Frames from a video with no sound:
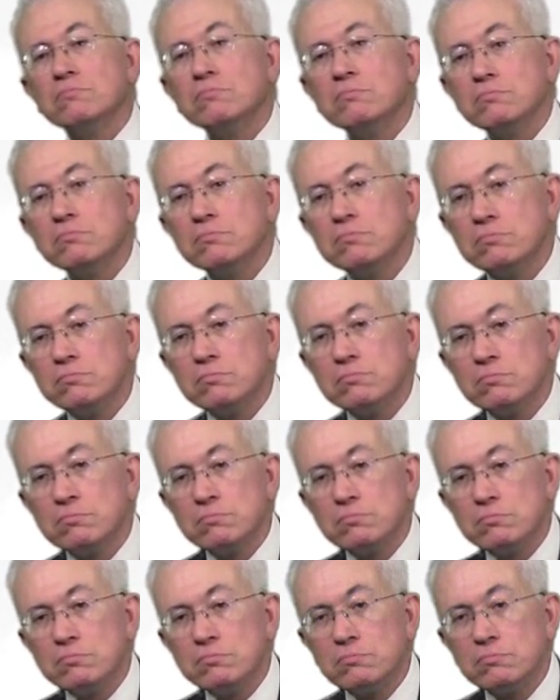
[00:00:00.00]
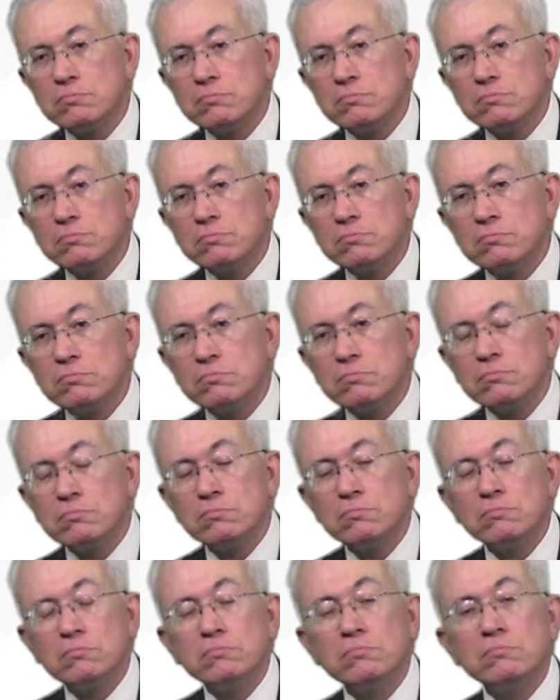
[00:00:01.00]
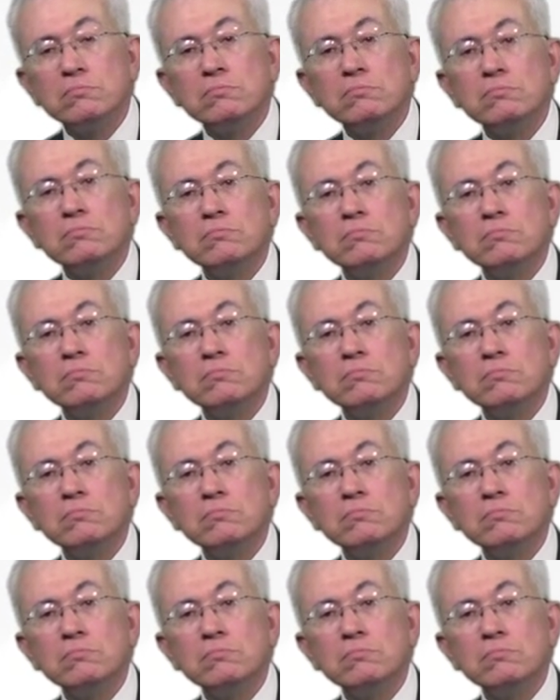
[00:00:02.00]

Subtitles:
Nothing is said.